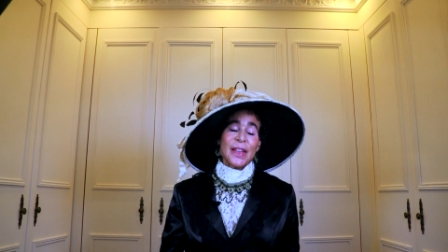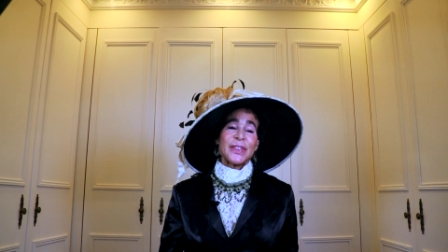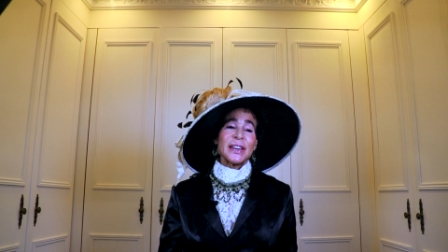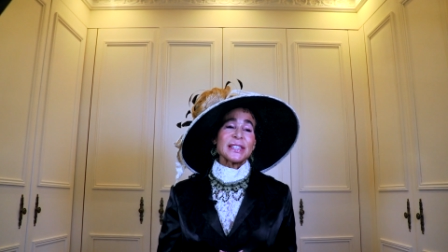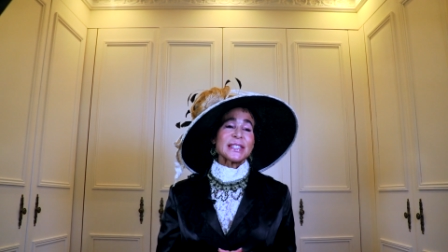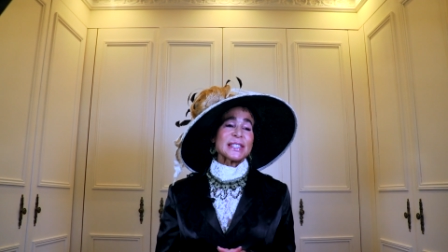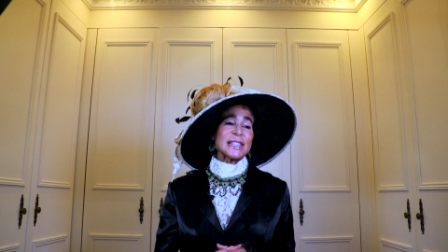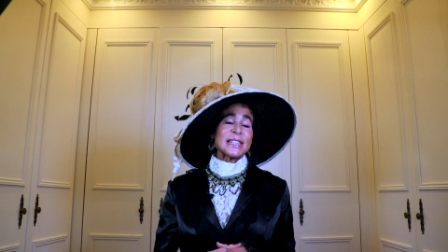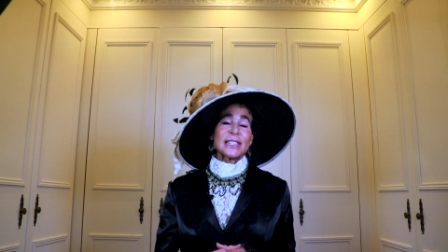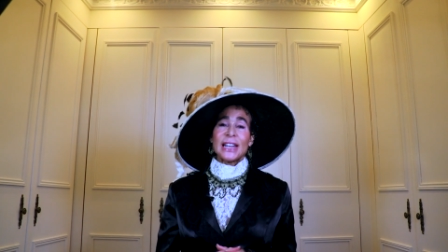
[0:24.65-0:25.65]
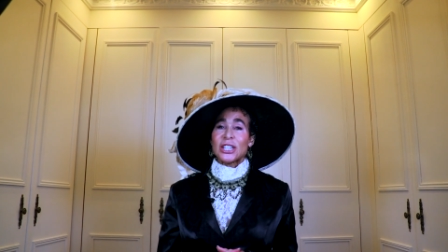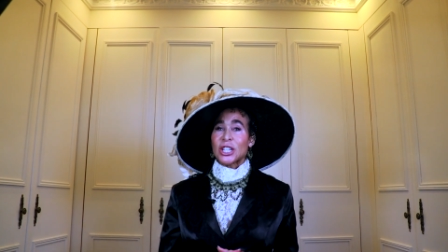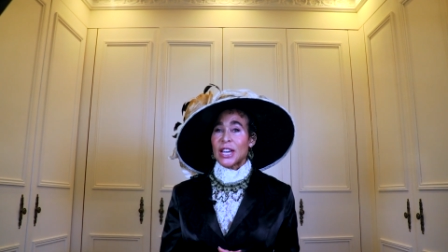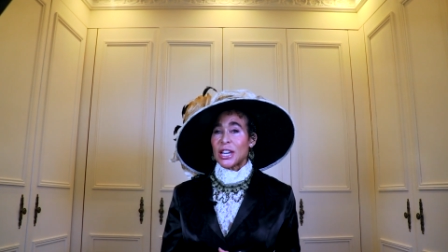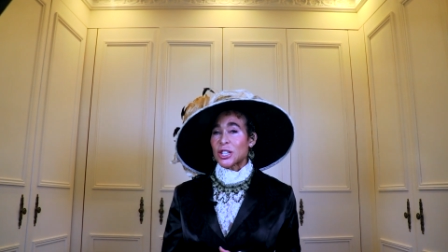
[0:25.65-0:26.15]
This is an
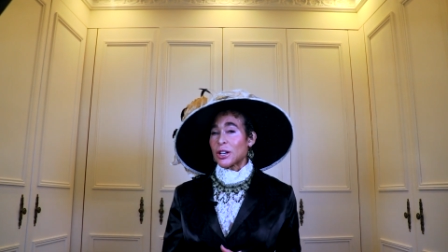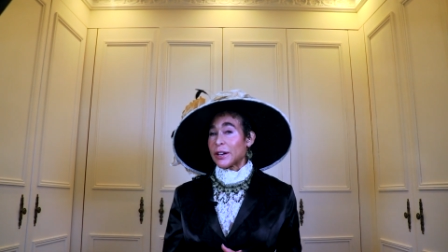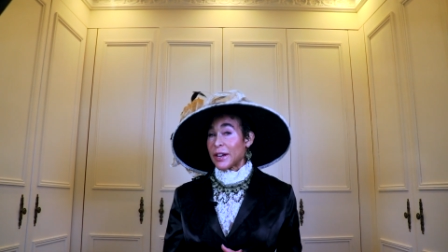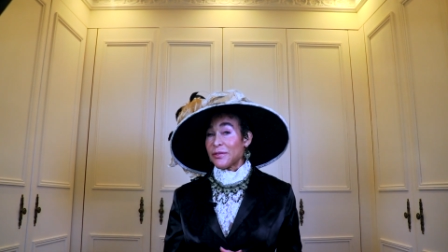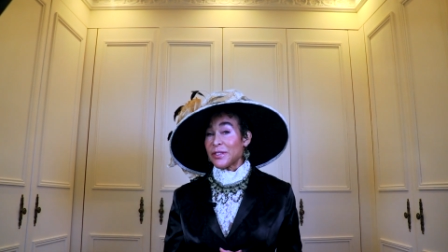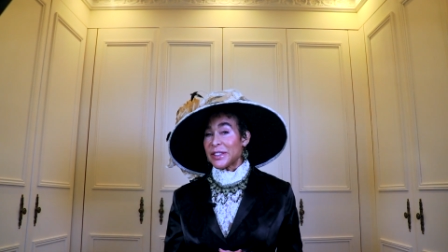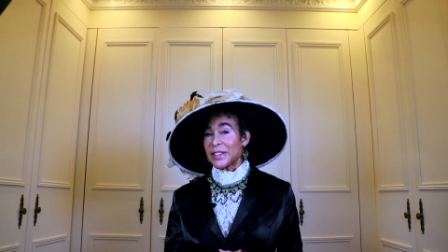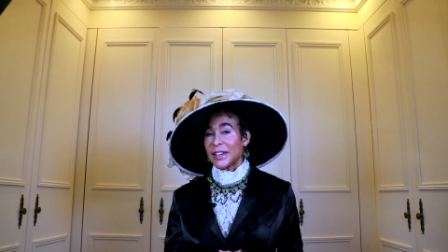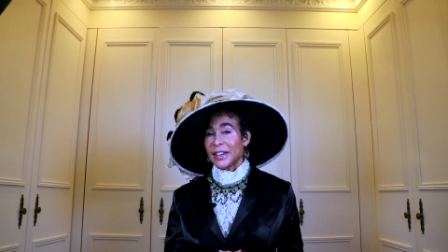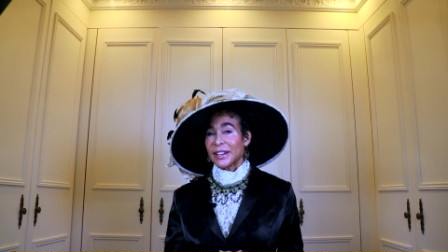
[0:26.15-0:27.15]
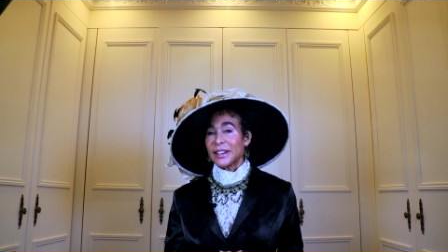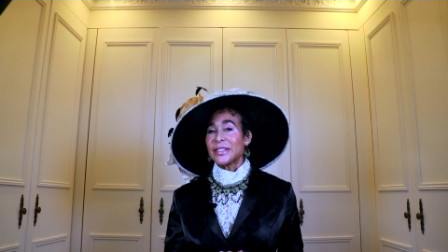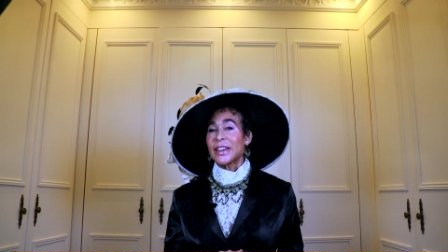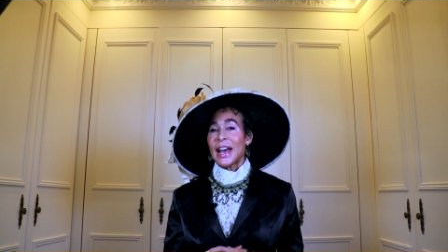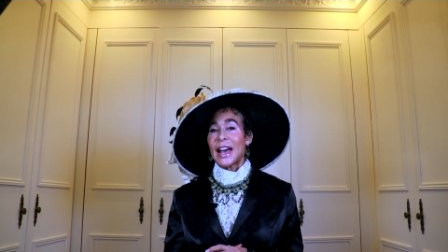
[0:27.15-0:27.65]
education on everything
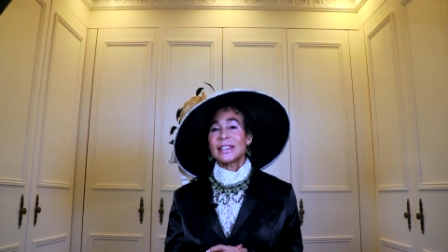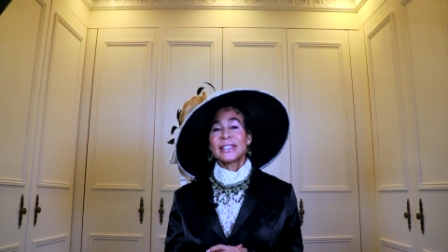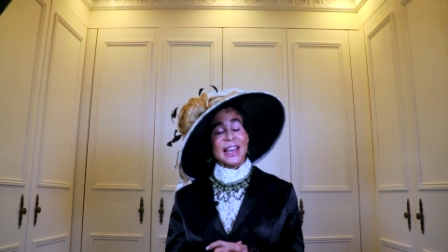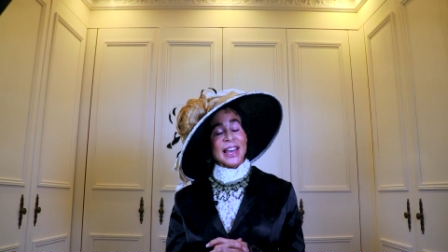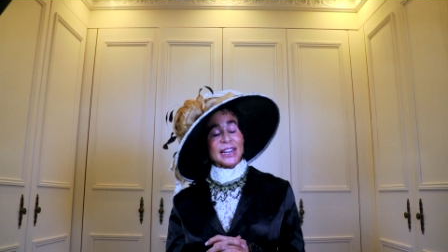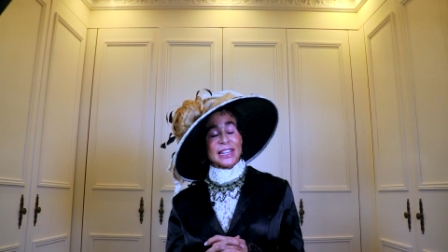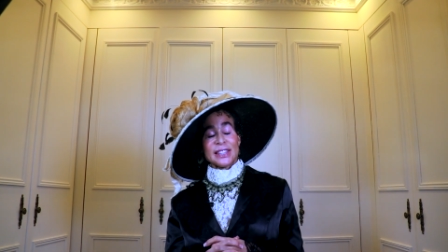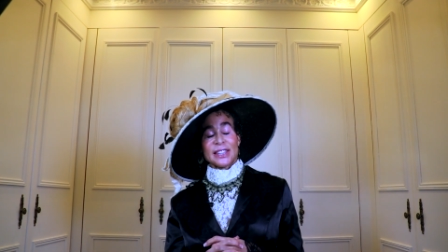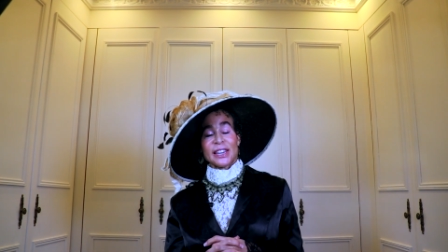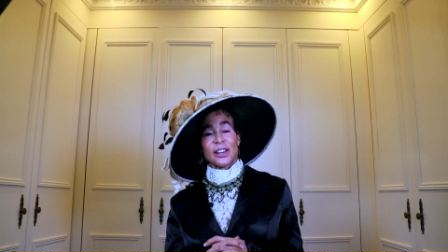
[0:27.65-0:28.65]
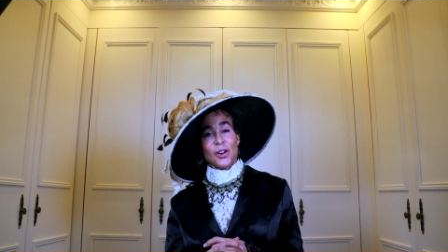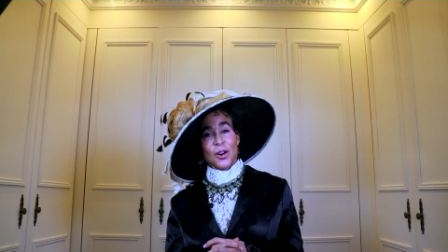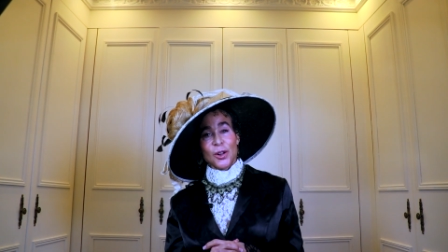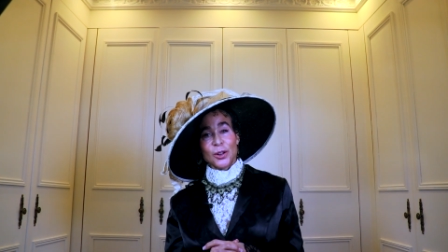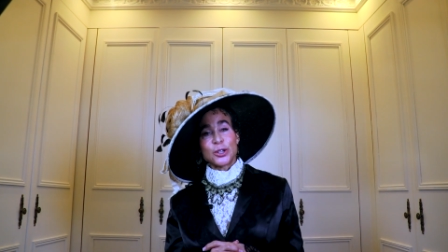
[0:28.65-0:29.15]
that has anything at
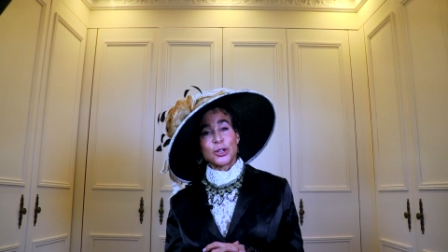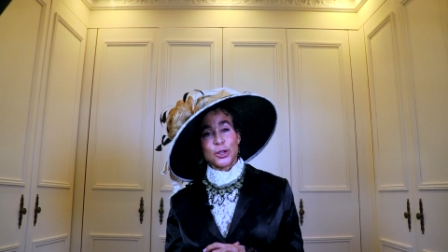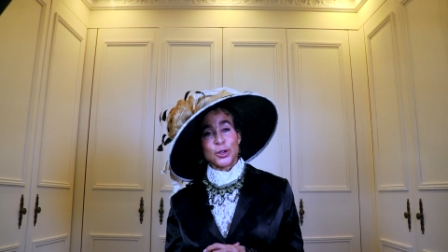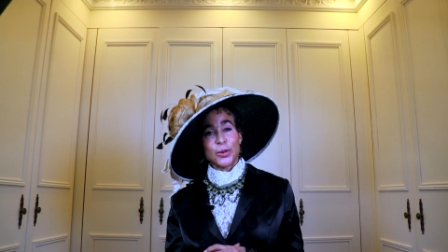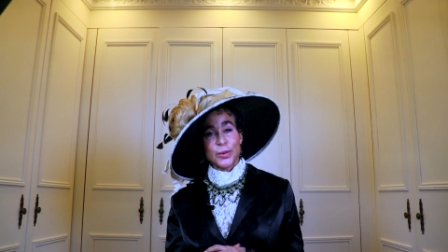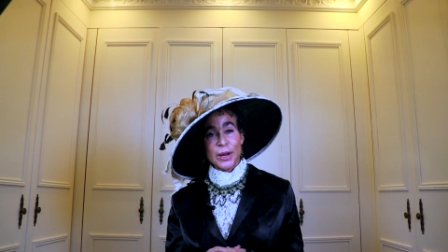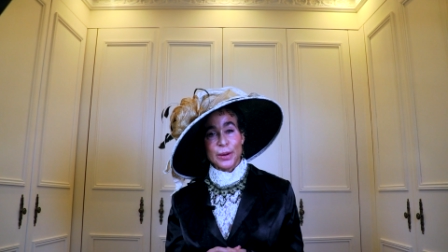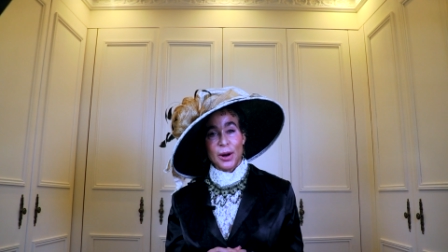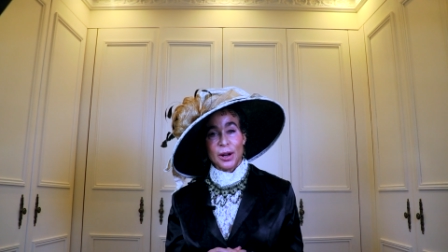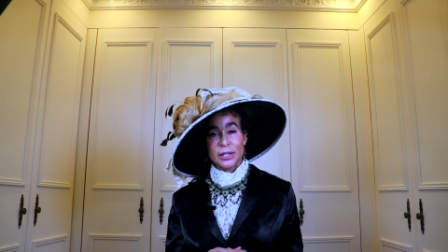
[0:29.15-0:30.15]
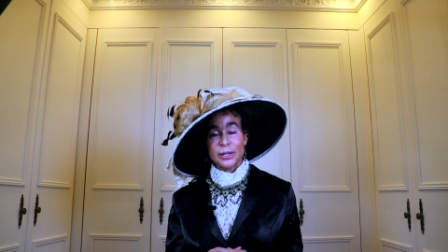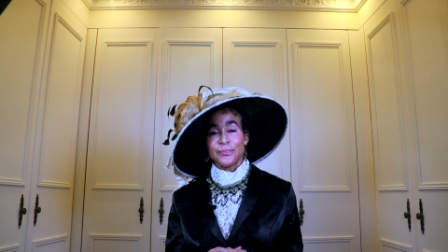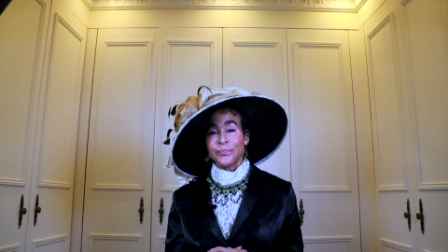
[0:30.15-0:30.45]
all to do with menopause.